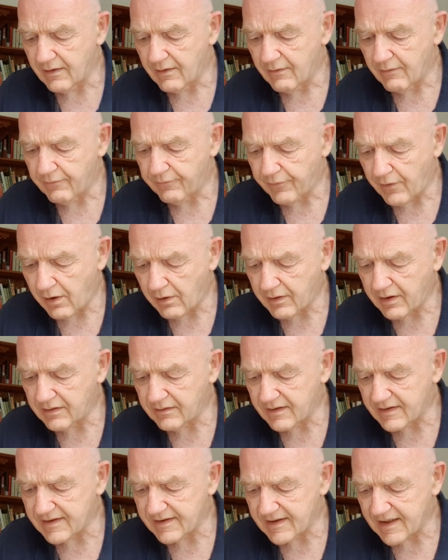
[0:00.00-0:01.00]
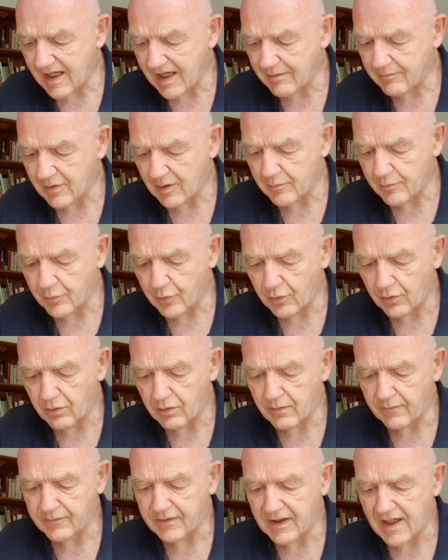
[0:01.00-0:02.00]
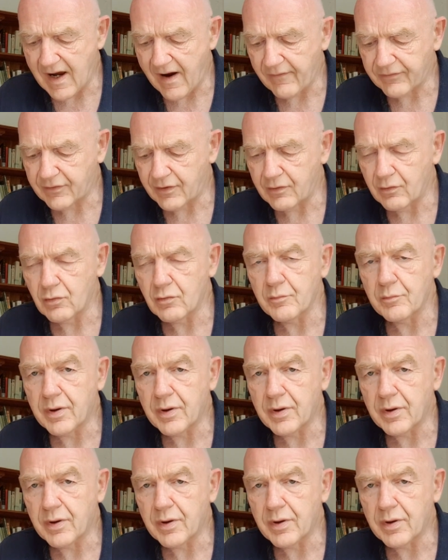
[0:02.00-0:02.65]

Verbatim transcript: fog in the stem and bowl of the afternoon